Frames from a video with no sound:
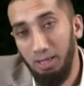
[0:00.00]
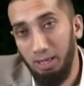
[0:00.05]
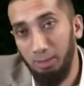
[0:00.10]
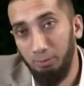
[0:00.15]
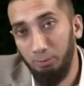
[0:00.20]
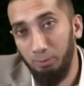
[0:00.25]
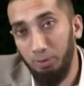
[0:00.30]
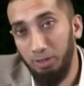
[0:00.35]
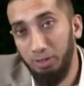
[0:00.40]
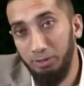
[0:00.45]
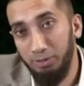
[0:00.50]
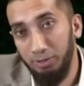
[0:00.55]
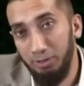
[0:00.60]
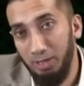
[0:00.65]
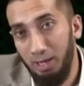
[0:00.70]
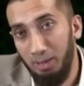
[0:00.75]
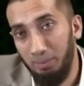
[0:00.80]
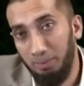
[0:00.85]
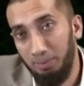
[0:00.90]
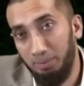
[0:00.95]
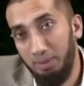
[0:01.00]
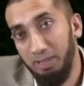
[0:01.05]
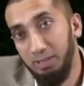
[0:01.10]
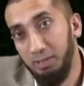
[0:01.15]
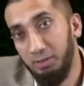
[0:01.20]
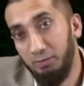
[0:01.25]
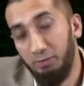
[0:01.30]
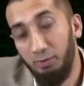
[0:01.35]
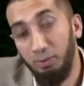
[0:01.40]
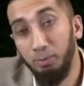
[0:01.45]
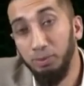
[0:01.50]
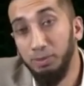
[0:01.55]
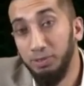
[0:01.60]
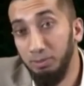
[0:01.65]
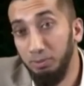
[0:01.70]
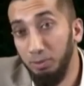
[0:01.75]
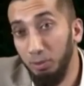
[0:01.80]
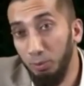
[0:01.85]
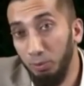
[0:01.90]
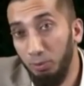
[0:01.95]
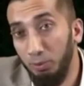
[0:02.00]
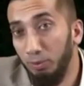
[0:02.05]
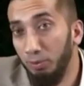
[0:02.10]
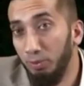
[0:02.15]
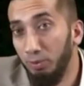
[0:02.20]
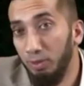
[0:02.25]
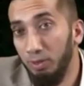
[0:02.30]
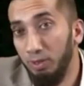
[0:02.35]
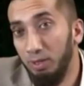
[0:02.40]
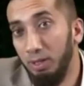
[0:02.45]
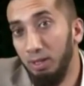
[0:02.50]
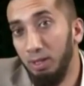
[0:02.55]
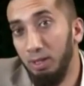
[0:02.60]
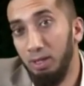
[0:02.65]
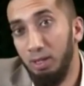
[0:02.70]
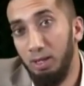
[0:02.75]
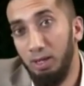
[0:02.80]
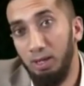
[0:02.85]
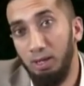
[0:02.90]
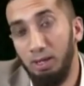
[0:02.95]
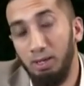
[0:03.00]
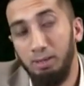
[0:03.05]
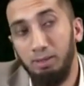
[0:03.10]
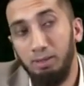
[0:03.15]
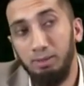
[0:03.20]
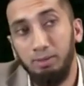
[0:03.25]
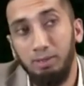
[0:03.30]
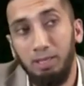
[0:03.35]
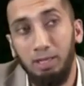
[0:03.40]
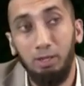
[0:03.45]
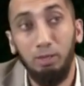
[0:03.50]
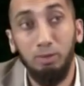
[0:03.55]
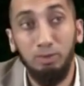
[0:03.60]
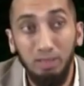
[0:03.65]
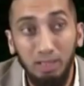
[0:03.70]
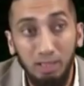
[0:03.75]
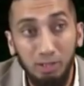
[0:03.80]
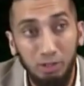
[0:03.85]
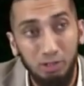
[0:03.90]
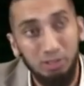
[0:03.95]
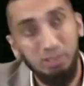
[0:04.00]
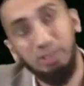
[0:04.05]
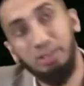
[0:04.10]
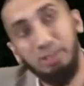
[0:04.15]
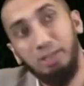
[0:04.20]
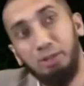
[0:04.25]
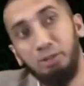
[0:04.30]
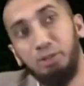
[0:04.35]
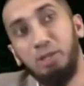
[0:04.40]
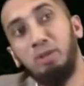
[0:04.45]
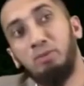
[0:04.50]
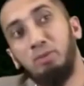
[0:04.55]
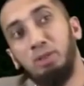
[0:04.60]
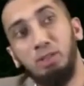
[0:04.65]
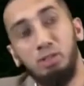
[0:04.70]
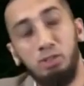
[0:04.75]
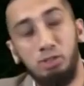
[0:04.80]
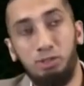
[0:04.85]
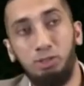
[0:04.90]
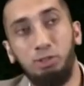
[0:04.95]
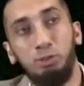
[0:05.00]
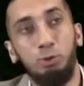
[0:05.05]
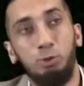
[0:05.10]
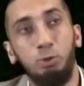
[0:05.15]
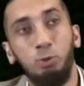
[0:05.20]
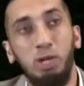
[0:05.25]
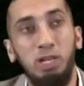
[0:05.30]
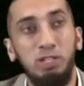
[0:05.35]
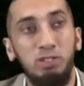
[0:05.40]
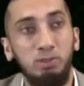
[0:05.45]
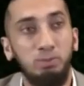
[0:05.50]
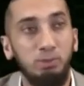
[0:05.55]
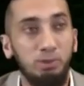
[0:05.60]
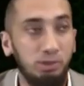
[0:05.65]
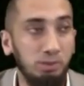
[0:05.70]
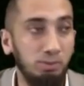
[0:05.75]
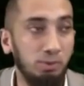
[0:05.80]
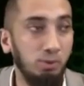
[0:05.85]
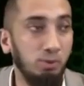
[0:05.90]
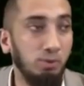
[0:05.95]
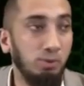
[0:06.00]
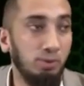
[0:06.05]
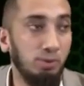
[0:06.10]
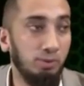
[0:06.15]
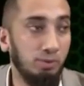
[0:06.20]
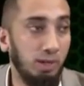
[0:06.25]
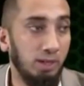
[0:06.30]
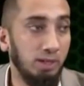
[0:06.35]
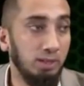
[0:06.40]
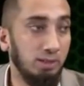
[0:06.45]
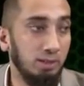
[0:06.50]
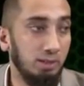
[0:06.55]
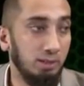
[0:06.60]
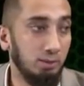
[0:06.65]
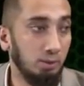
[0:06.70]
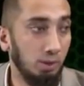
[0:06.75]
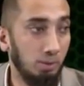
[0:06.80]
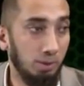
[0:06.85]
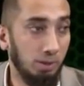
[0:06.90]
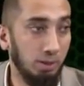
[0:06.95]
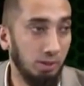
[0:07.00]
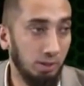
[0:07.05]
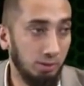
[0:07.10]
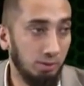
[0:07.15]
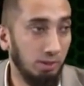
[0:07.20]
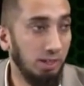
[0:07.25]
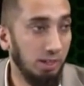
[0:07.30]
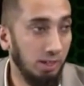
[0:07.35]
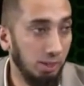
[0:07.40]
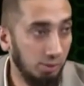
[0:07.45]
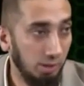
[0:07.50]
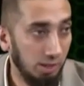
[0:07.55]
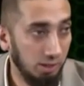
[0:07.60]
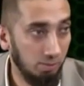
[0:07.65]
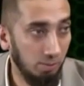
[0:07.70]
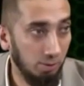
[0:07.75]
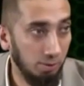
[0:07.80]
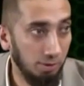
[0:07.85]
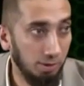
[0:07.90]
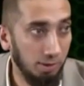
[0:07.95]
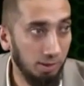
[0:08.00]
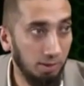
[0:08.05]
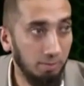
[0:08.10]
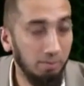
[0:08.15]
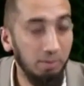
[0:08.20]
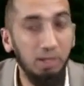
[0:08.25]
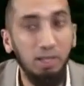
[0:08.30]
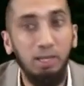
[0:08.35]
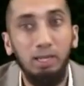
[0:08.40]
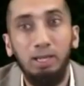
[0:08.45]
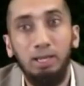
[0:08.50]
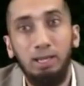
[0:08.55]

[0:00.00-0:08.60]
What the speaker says: And where is it compromised for Muslim youth that are religious and that are not religious? There's two kinds of Muslim youth, right? So I want to try to address both of them.